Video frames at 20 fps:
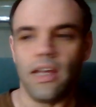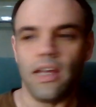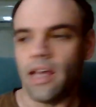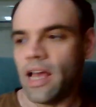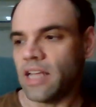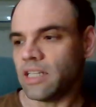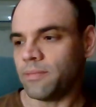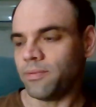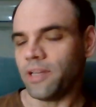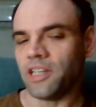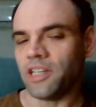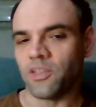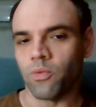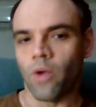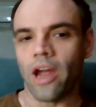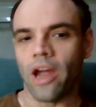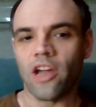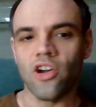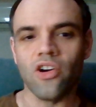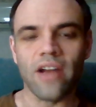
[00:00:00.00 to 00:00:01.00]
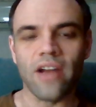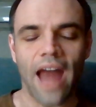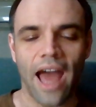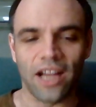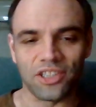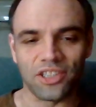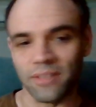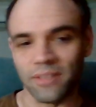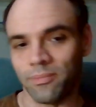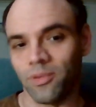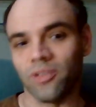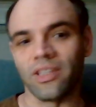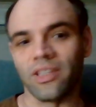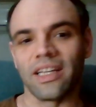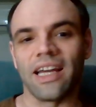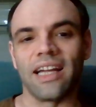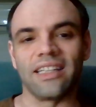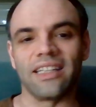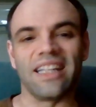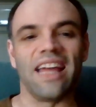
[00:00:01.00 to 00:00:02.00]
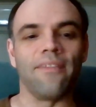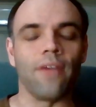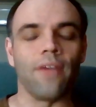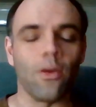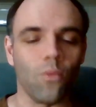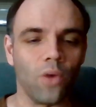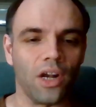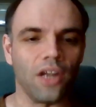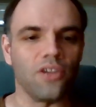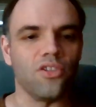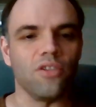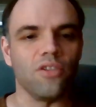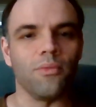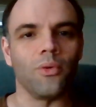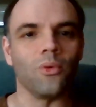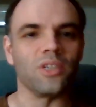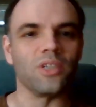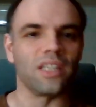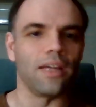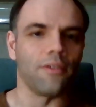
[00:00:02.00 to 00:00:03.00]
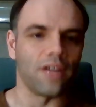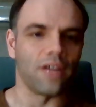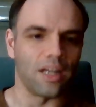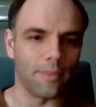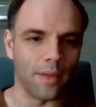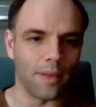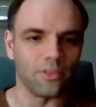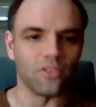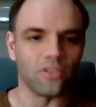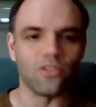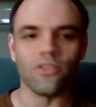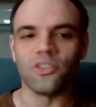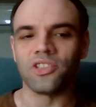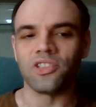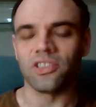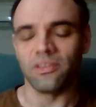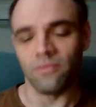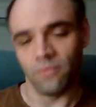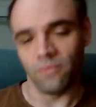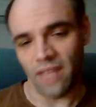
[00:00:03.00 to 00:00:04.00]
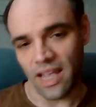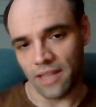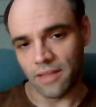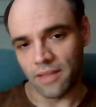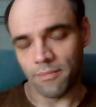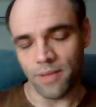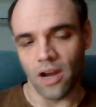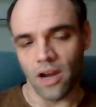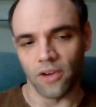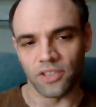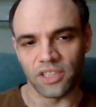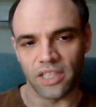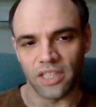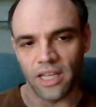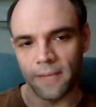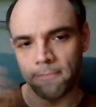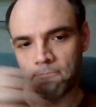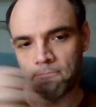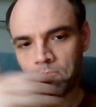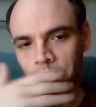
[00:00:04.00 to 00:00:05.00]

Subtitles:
as a place where I could actually build the kind of life I wanted to, but was never going to be able to do in the PRC.